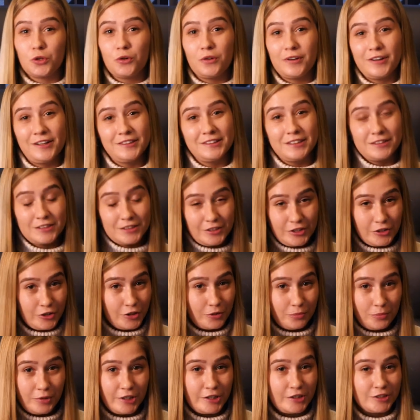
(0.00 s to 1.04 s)
unclear
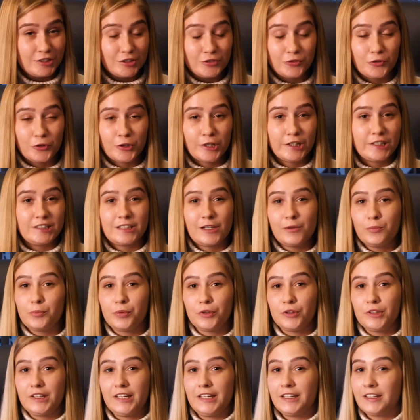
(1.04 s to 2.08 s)
because, for example,
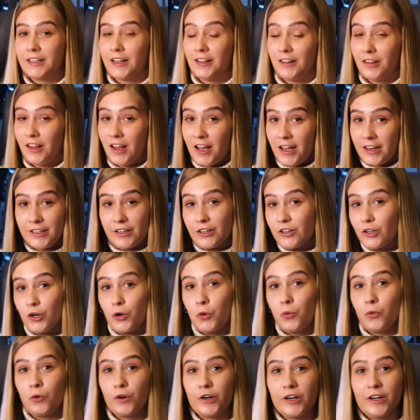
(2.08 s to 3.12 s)
in Alanya
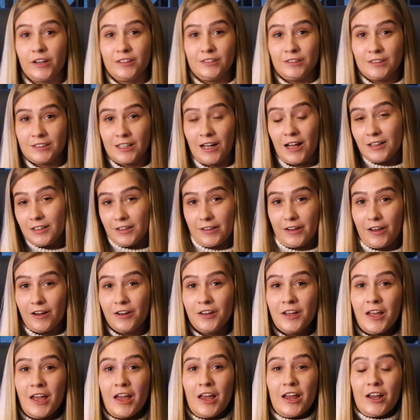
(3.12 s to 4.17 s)
or Antalya,
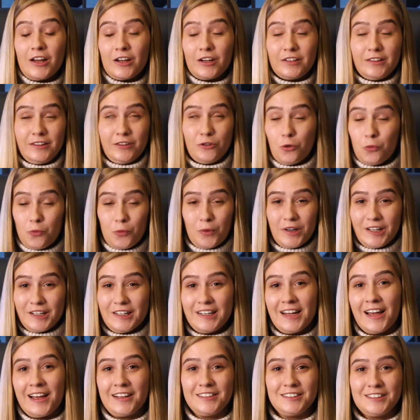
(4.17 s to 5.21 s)
No one
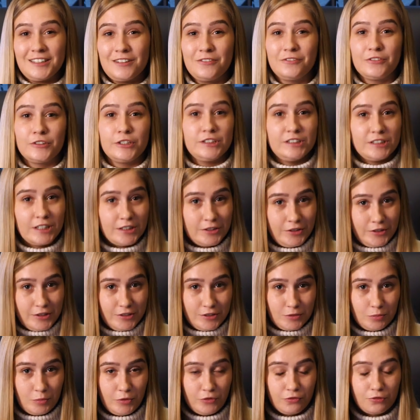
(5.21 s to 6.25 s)
has ever done this
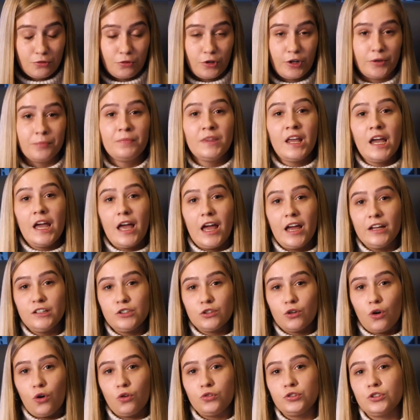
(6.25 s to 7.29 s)
before. And
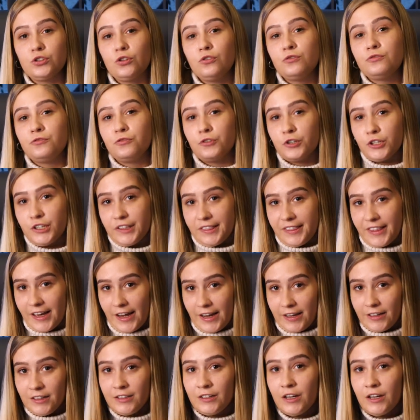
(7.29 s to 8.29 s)
also for that,